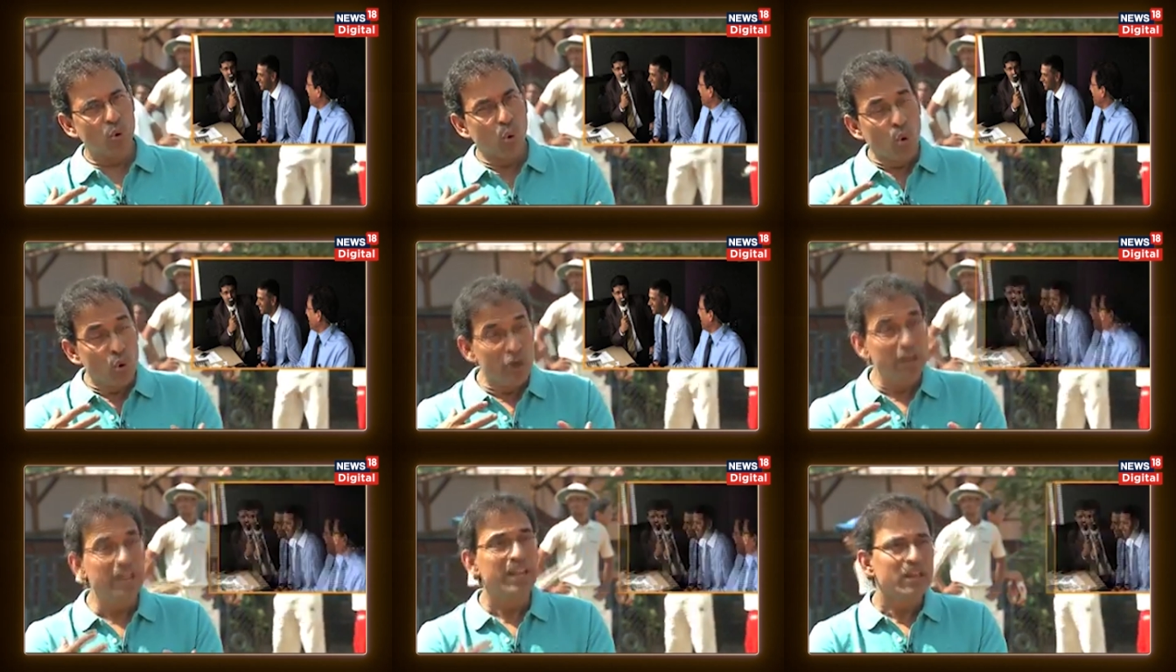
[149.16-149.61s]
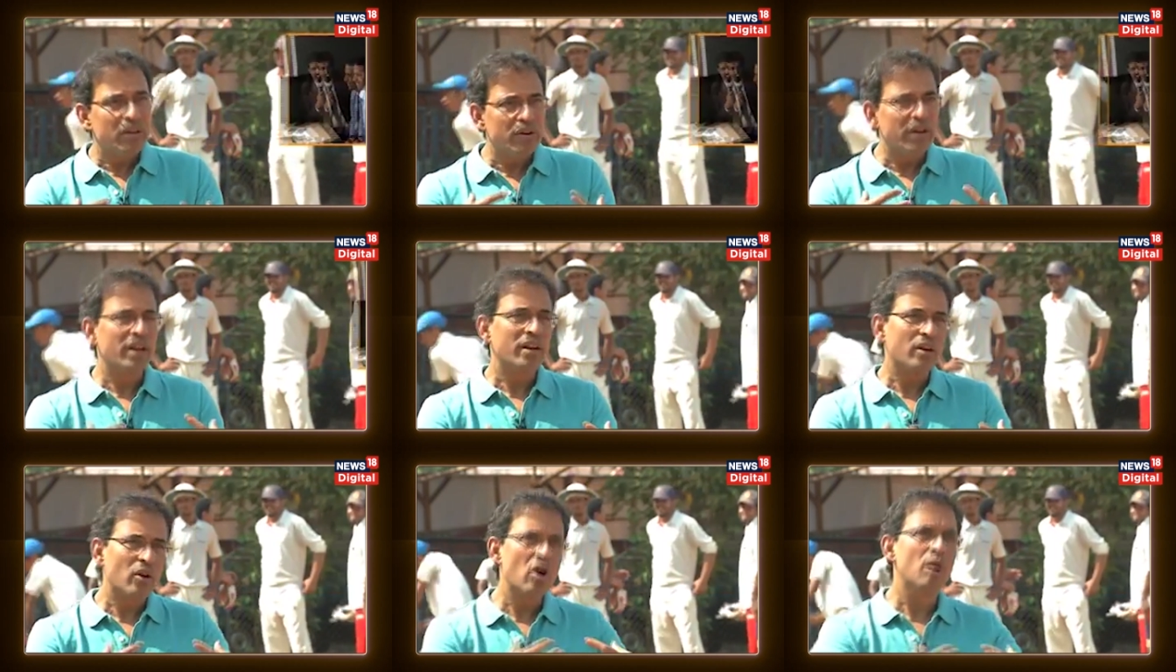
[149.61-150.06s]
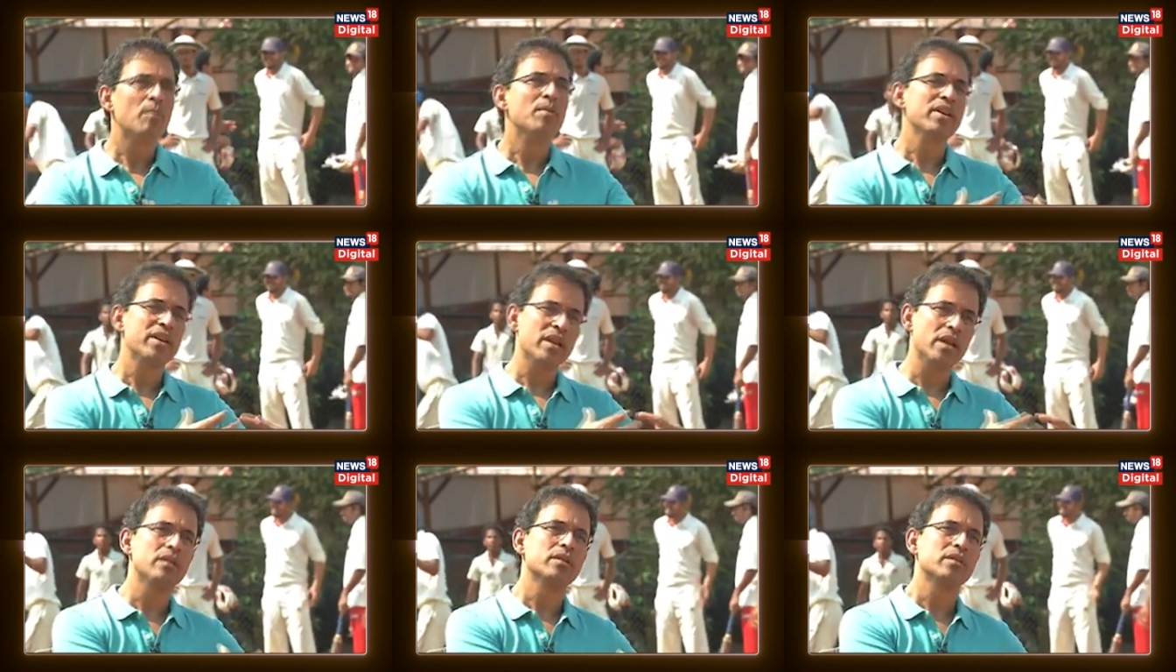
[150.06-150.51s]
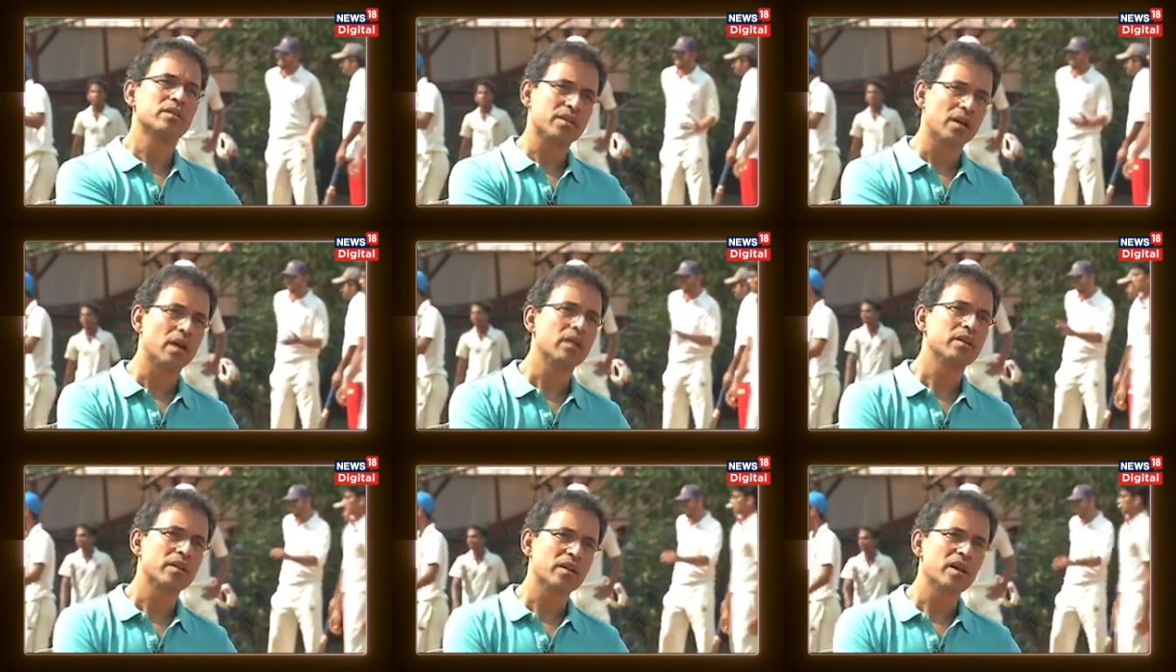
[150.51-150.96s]
only cricketer commentators
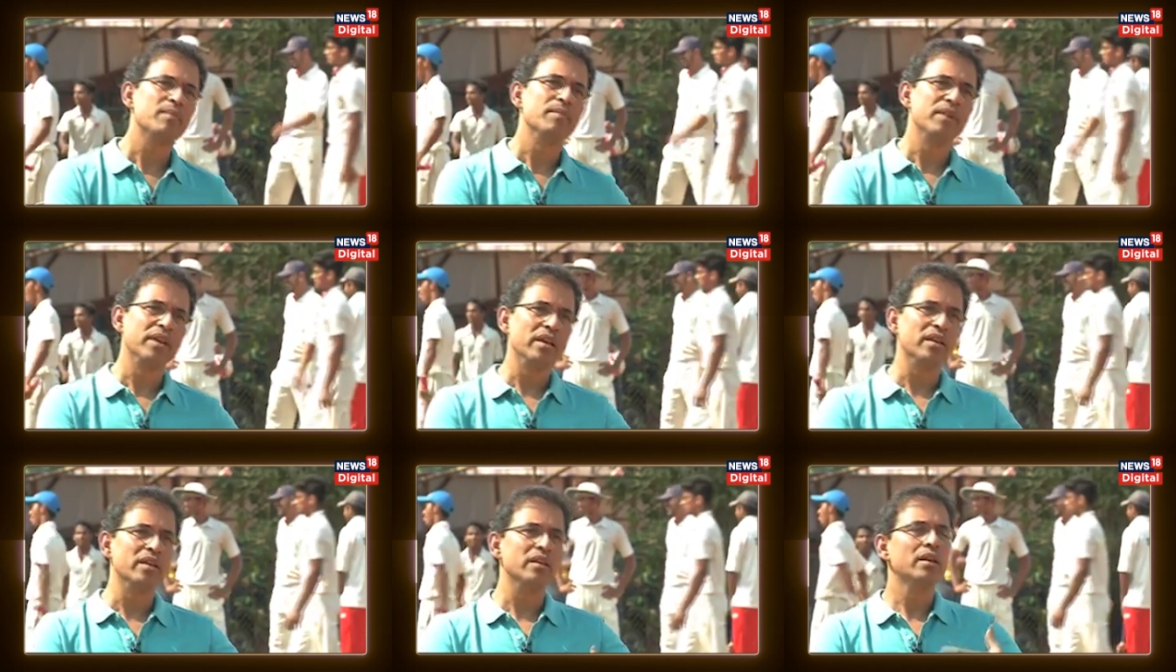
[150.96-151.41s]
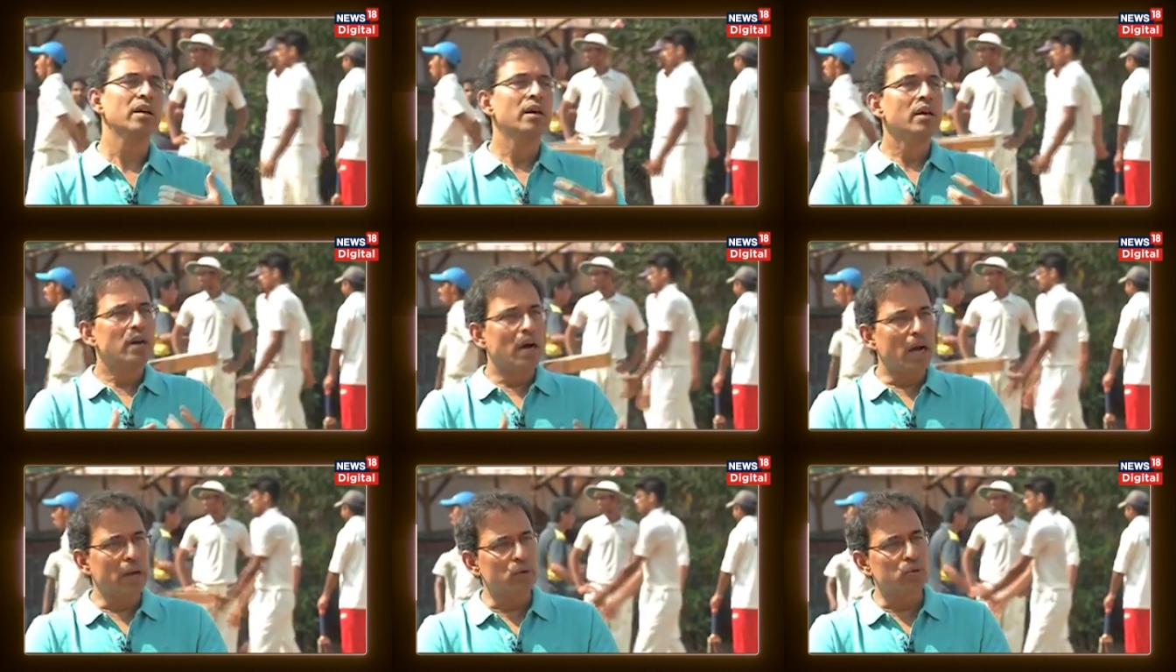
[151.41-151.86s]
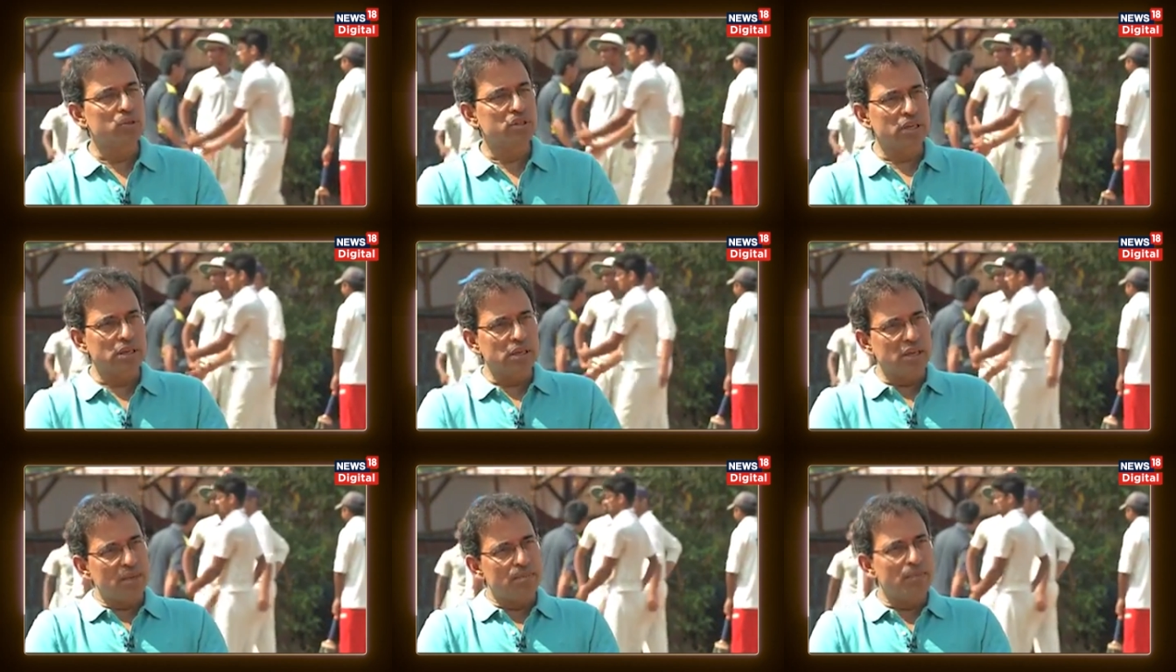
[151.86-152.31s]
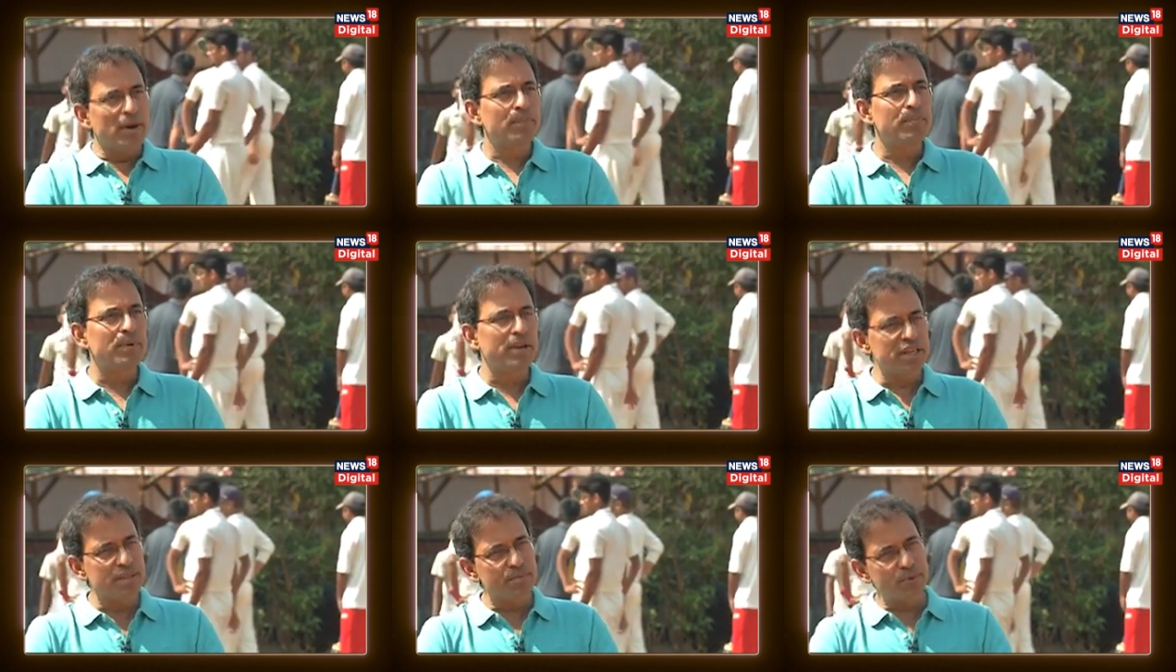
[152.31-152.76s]
started coming in, I could still keep my
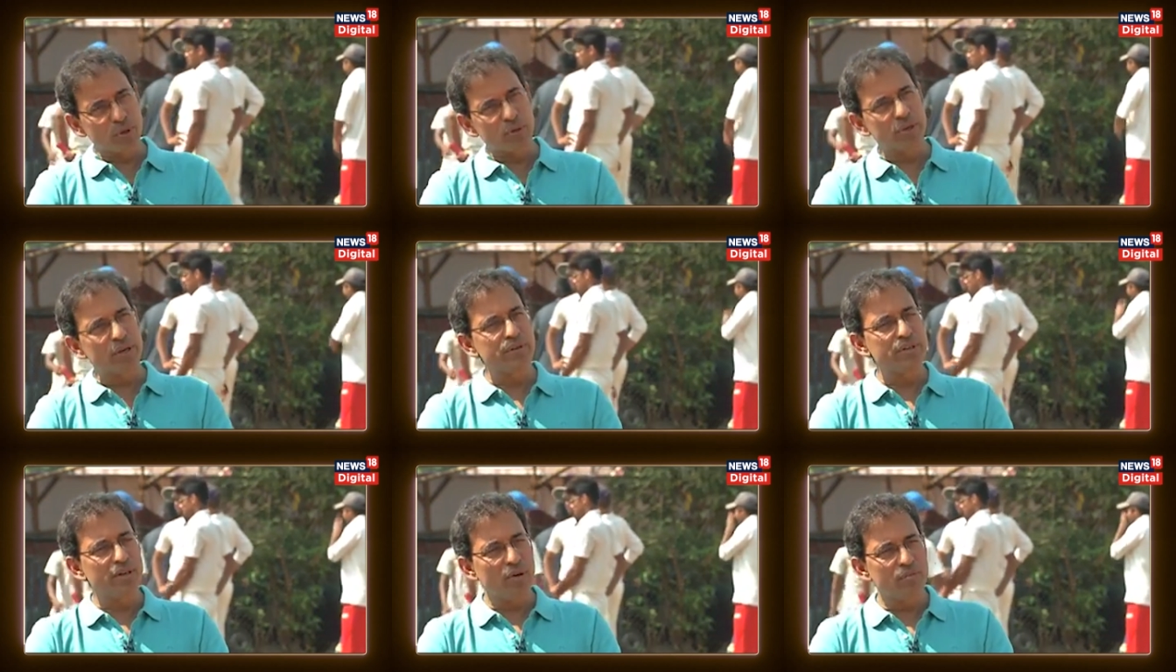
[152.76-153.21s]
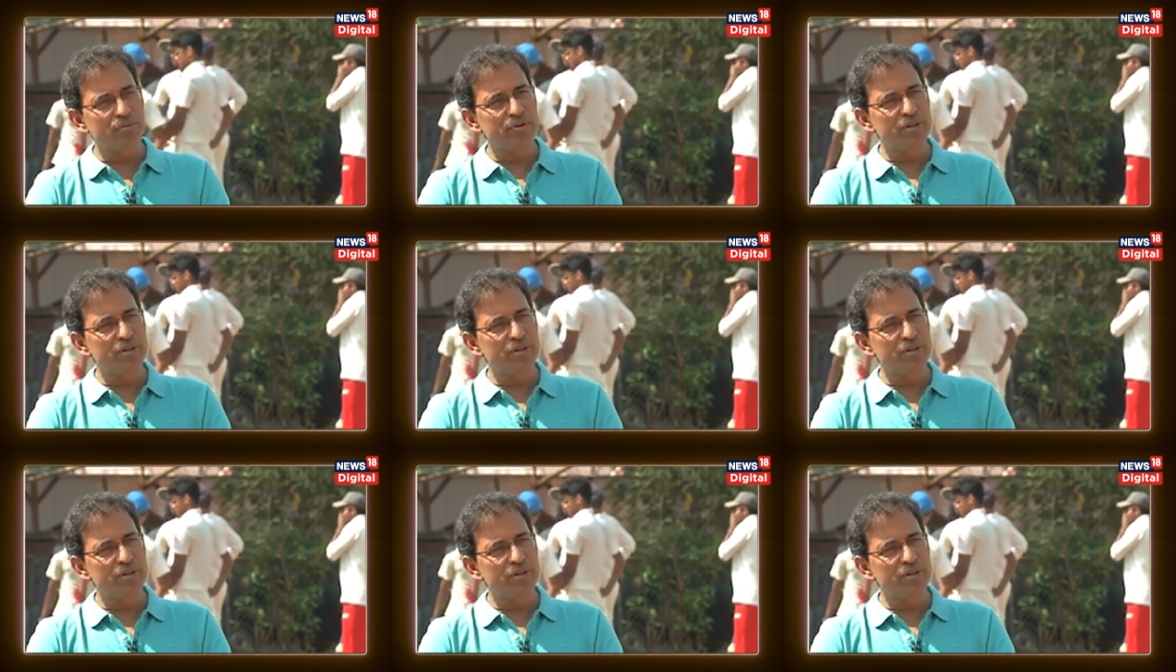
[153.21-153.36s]
place because I was now a